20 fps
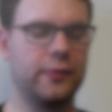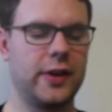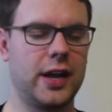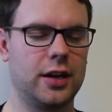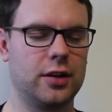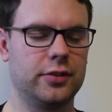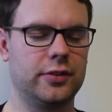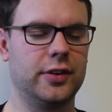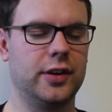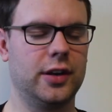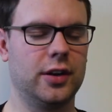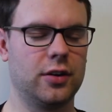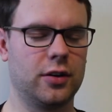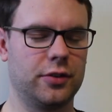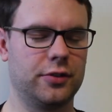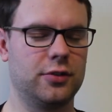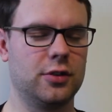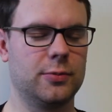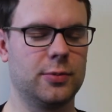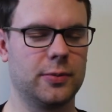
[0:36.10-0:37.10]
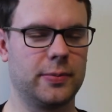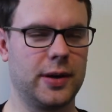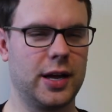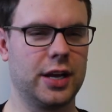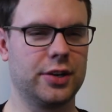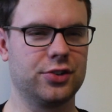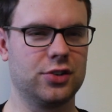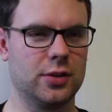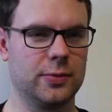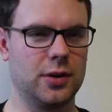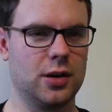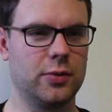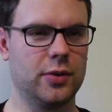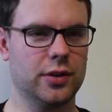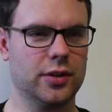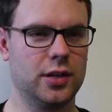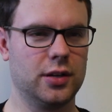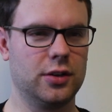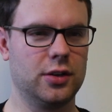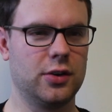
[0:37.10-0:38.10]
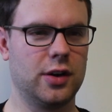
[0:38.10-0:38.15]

the faculty here are super passionate about what they do.